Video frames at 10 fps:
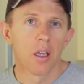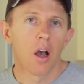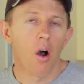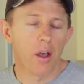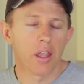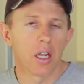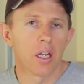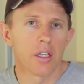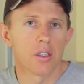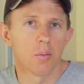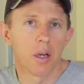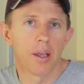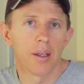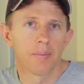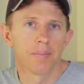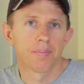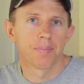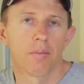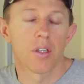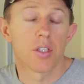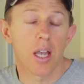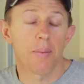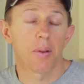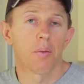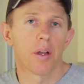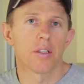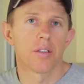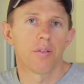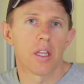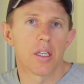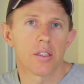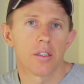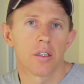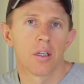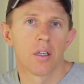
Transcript: higher than it needs to be. There's a couple of reasons for this.